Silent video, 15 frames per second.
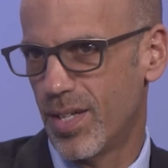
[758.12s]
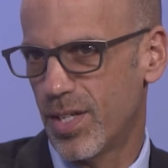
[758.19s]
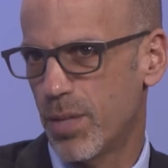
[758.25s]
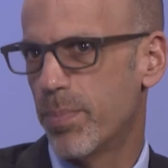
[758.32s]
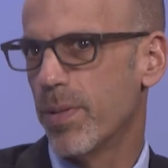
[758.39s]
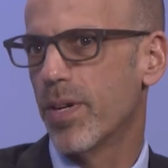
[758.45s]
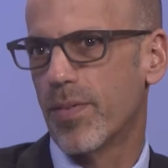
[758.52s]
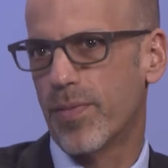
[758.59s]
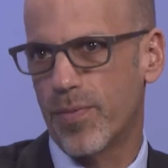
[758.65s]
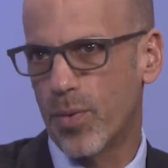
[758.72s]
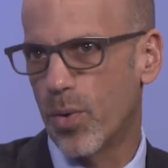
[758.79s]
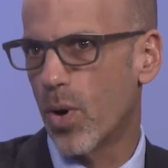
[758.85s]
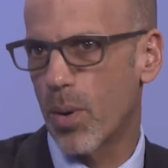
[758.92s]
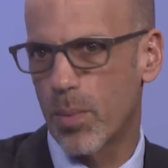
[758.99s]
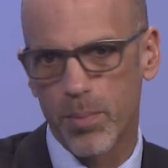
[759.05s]
to be a
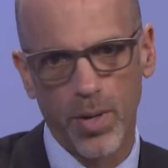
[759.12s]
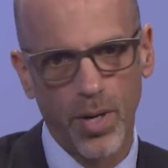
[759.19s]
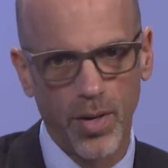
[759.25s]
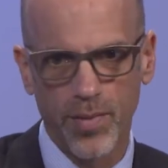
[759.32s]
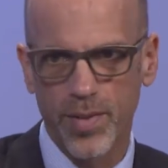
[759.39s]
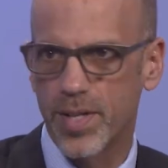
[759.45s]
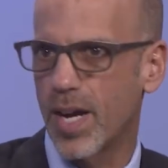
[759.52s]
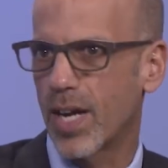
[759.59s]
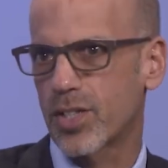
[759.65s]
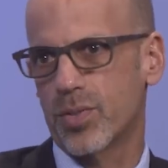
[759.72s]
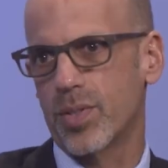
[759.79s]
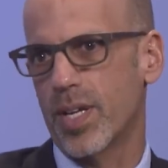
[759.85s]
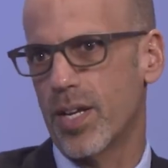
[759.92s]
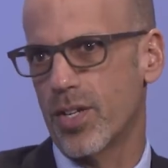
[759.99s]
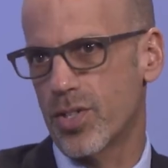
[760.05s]
form of
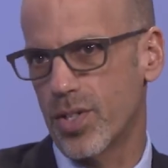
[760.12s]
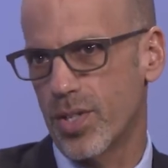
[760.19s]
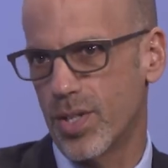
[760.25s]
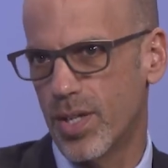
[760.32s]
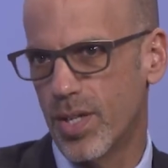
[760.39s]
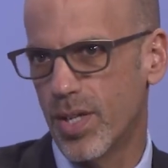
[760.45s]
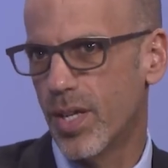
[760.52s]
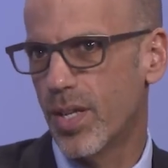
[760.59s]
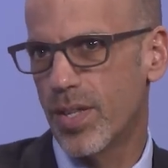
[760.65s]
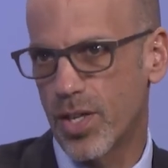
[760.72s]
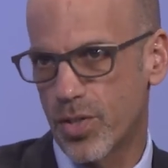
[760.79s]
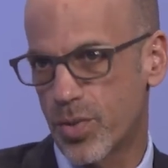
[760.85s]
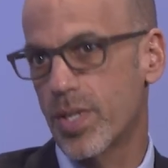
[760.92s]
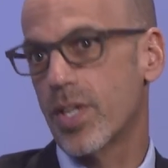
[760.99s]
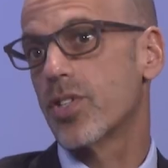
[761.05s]
indoctrination
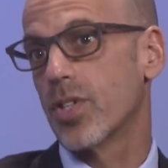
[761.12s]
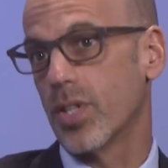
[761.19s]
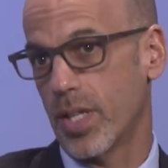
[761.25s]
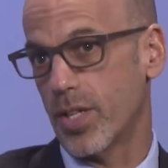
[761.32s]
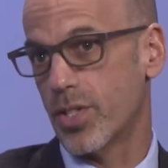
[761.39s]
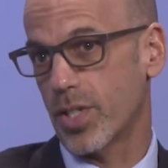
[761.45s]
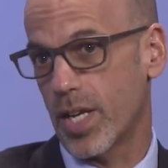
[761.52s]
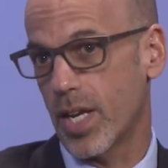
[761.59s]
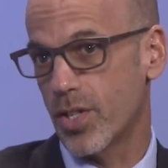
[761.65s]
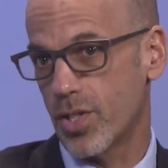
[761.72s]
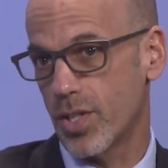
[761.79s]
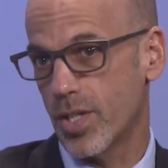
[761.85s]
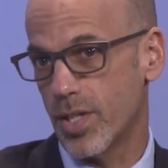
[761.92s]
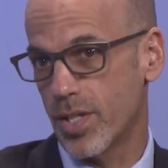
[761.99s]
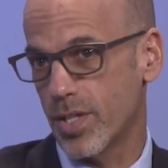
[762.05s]
than traditional
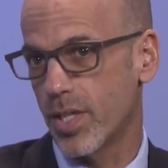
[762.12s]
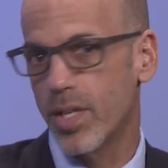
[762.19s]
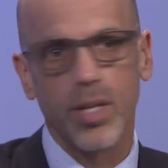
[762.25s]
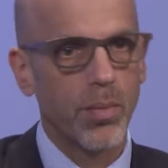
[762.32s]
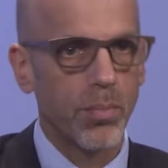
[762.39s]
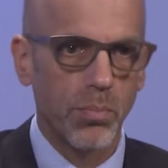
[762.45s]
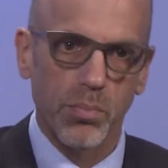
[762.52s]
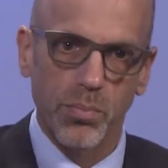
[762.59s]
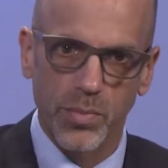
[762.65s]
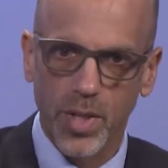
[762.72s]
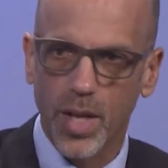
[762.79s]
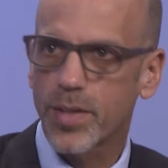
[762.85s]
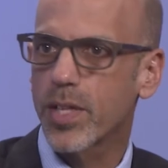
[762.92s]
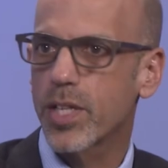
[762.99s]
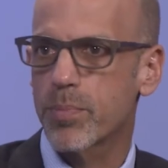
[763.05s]
education is.
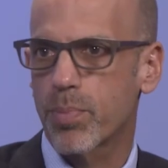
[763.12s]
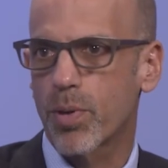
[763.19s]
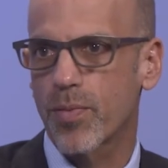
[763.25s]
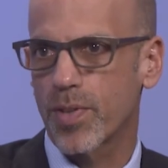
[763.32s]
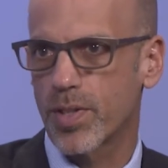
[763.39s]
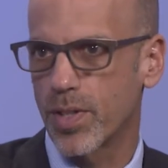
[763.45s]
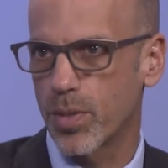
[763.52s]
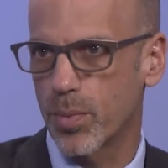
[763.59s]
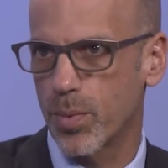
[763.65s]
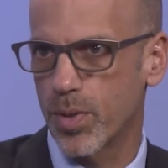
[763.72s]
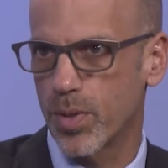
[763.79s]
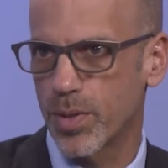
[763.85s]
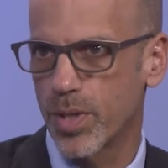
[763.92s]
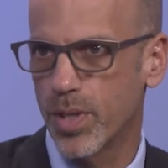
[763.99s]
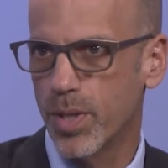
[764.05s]
Nothing is perfect in the
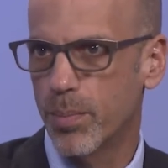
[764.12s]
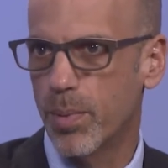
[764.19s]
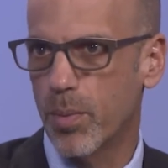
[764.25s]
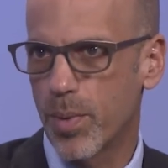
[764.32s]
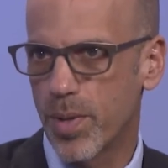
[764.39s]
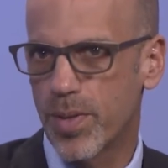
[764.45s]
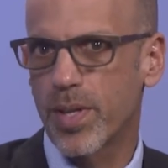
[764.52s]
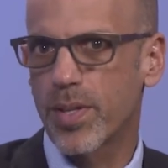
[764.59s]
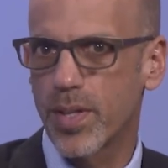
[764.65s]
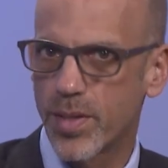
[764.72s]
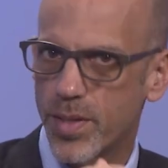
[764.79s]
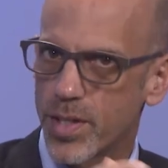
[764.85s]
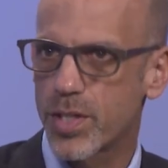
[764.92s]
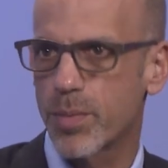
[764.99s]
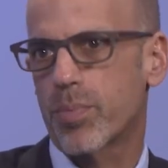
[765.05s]
world, but we think
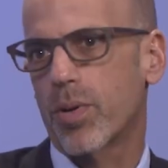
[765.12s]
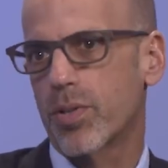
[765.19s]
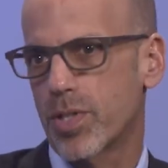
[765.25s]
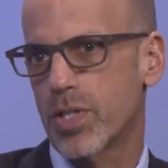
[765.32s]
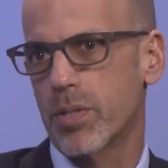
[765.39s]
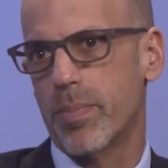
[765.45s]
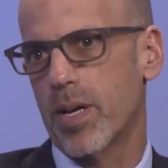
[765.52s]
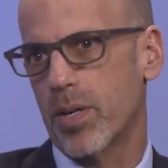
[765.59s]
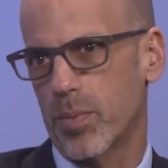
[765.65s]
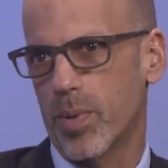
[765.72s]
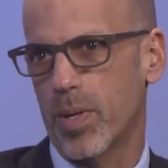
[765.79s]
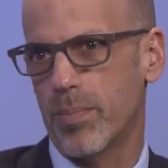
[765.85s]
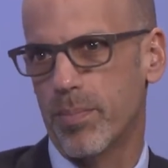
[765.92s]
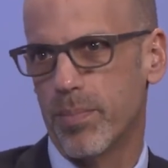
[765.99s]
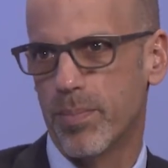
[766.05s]
that this approach is a better
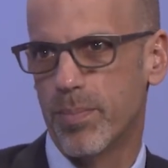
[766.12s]
one.